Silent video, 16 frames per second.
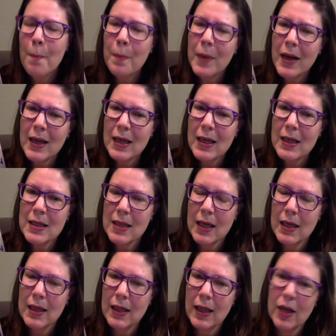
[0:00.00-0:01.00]
but I
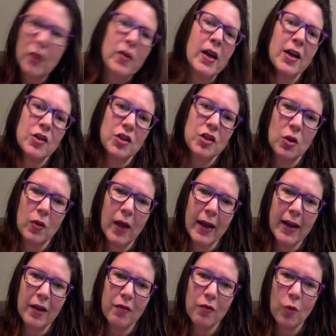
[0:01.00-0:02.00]
decided later that I actually don't
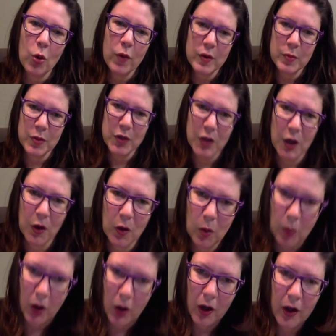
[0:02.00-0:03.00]
like it for this particular
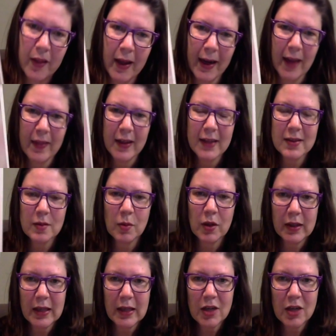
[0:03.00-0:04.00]
book. Like, I think it's a
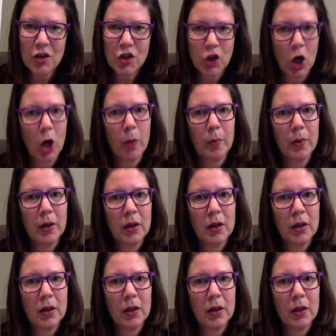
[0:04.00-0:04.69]
clean, sharp,